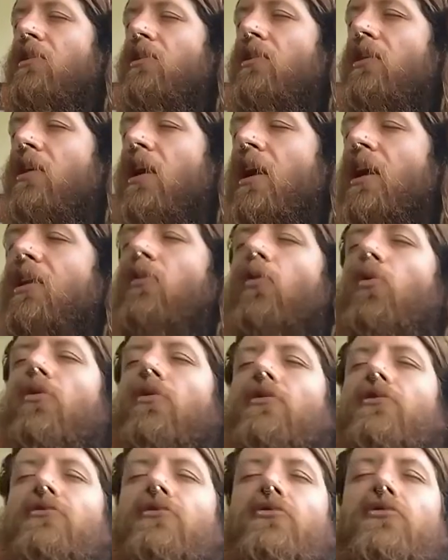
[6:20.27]
in order
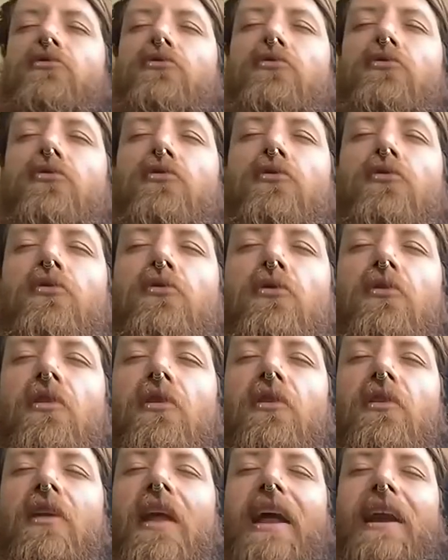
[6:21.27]
to
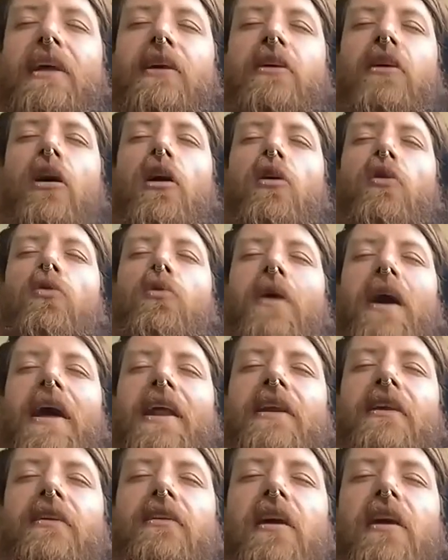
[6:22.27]
let go
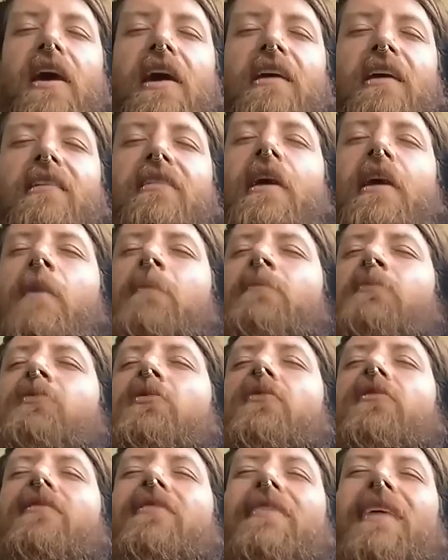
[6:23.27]
and accept
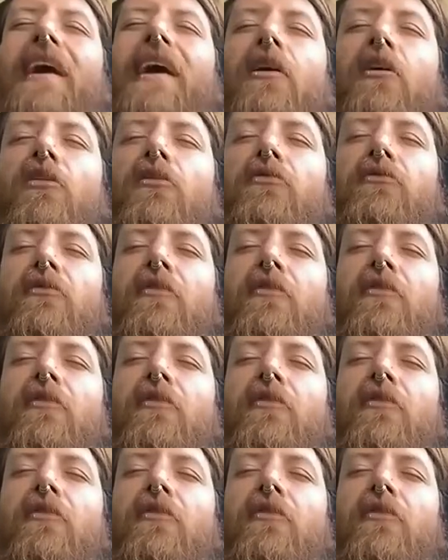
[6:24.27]
yourself,